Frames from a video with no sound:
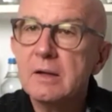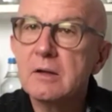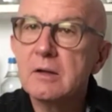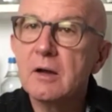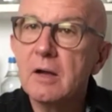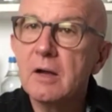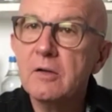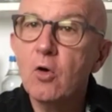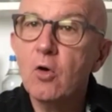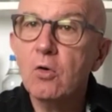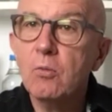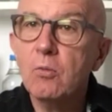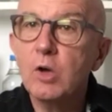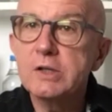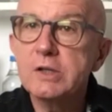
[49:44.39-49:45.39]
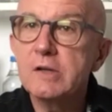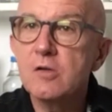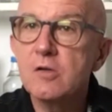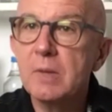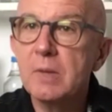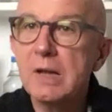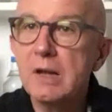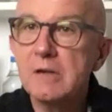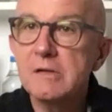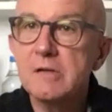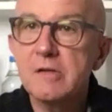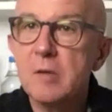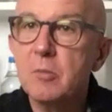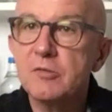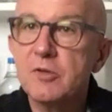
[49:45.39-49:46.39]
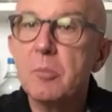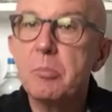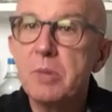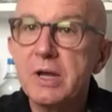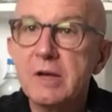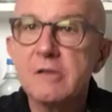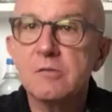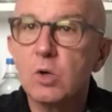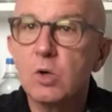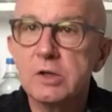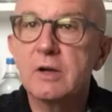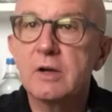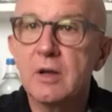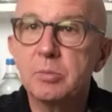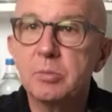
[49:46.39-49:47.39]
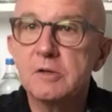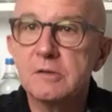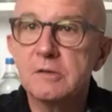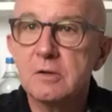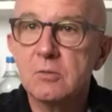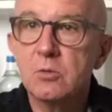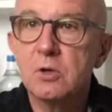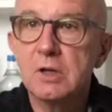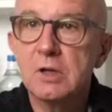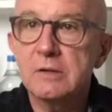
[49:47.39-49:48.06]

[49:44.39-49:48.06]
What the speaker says: There are no water sommeliers in some of the biggest water companies in the world.